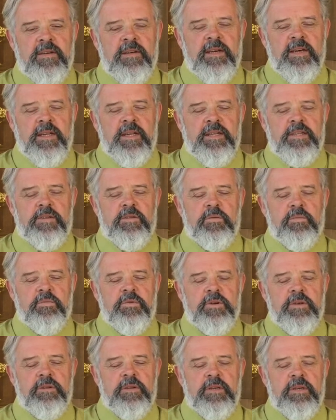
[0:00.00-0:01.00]
And as you
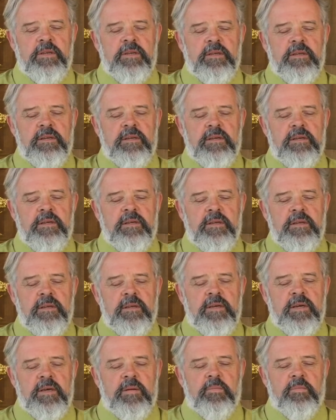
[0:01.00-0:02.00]
breathe in
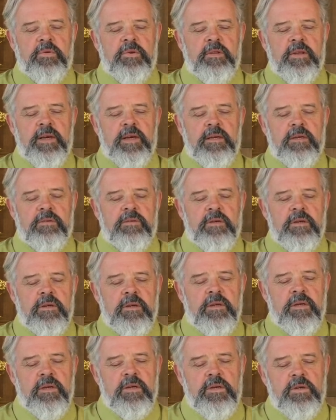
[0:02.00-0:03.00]
and breathe out,
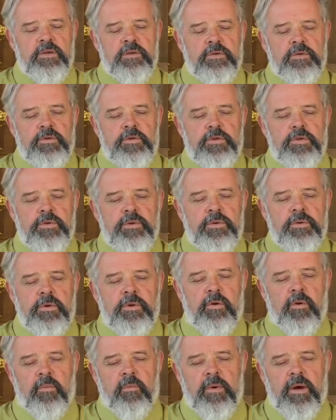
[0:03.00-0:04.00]
you tune
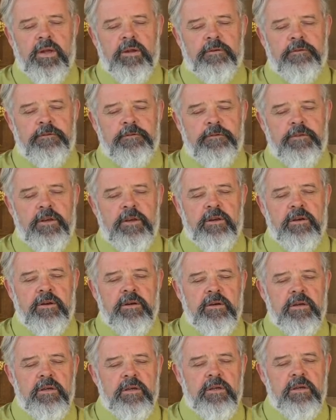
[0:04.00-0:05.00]
your mind of fear
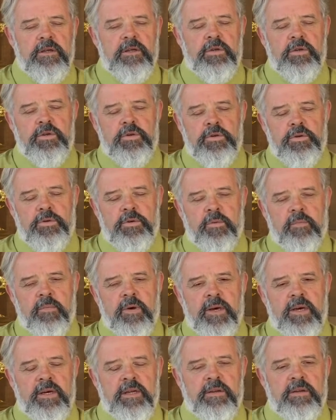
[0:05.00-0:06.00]
to the
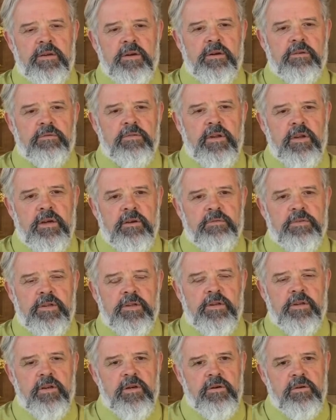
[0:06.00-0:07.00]
mind of love
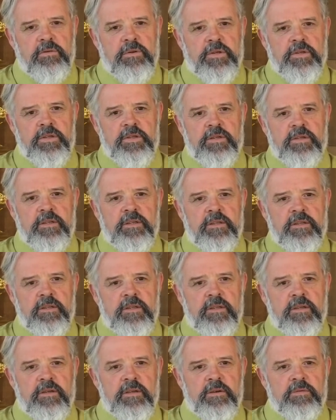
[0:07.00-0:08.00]
and courage
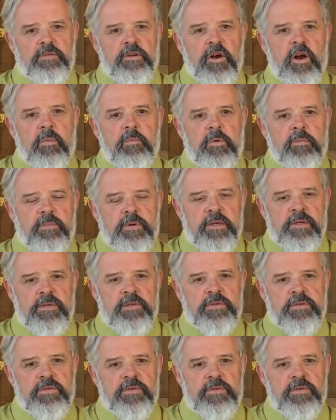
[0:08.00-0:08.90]
of Karmapas.